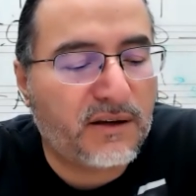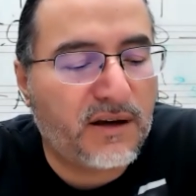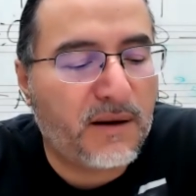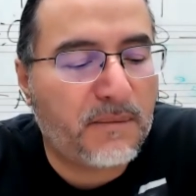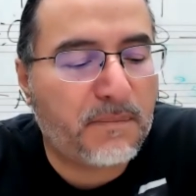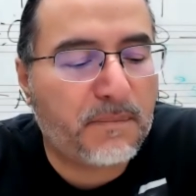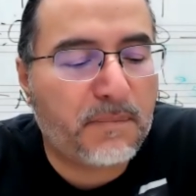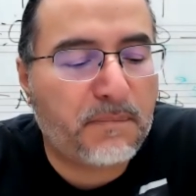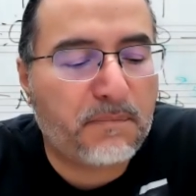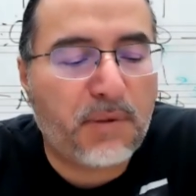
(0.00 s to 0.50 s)

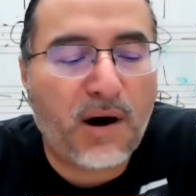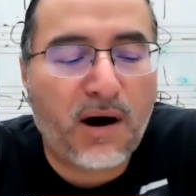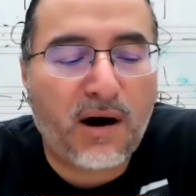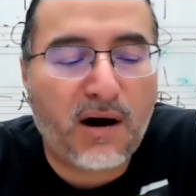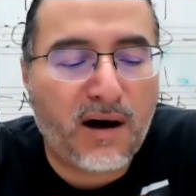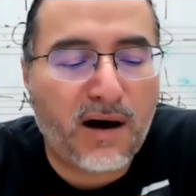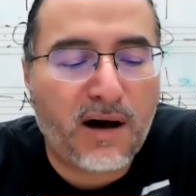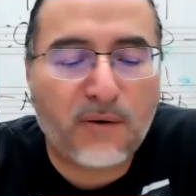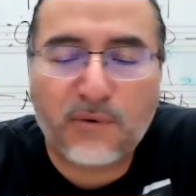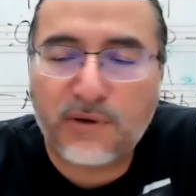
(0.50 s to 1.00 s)
Up
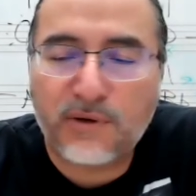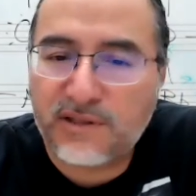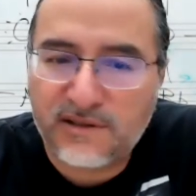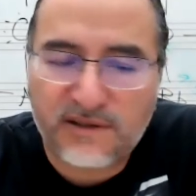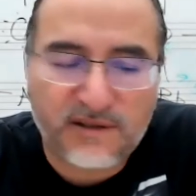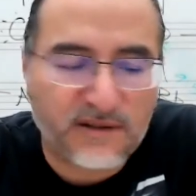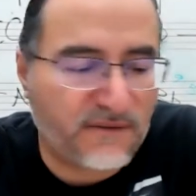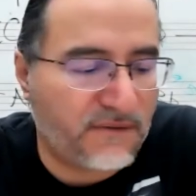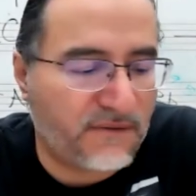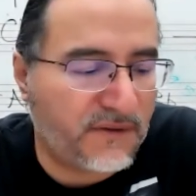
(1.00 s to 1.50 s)
pa, which
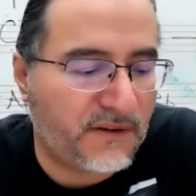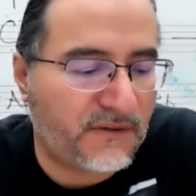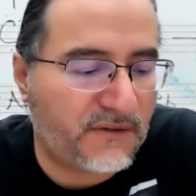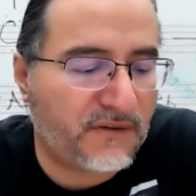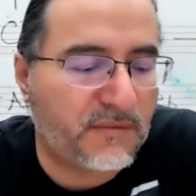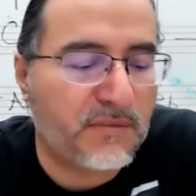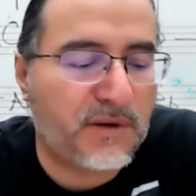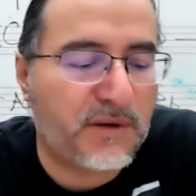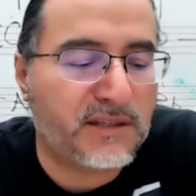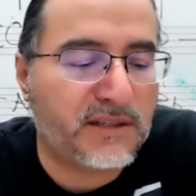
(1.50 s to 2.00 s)
is the fifth,
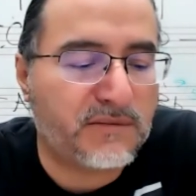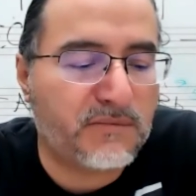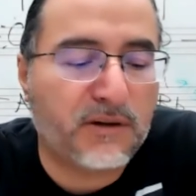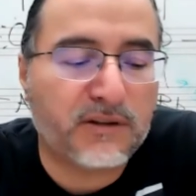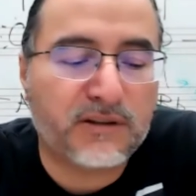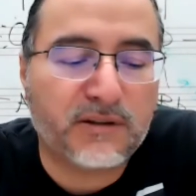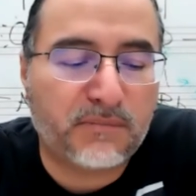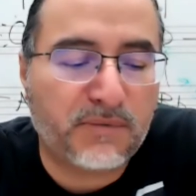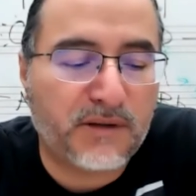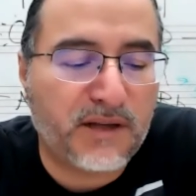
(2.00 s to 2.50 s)
means
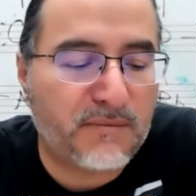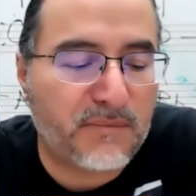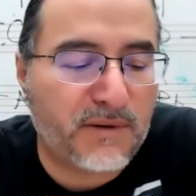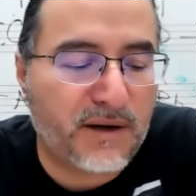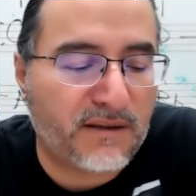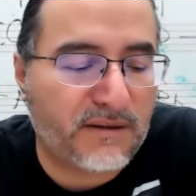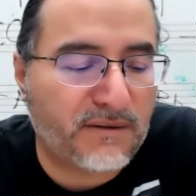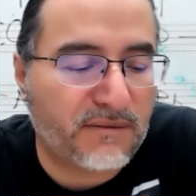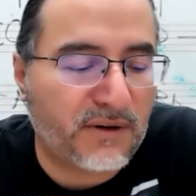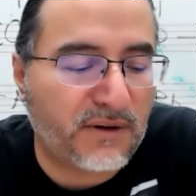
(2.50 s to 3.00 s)
multiply
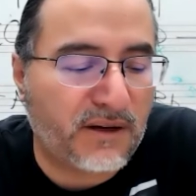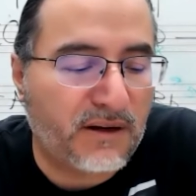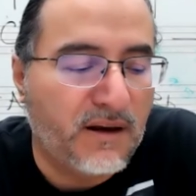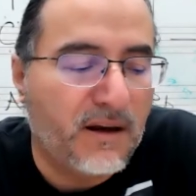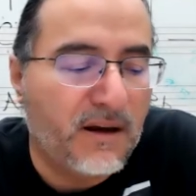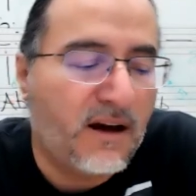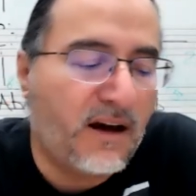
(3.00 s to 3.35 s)
by 3.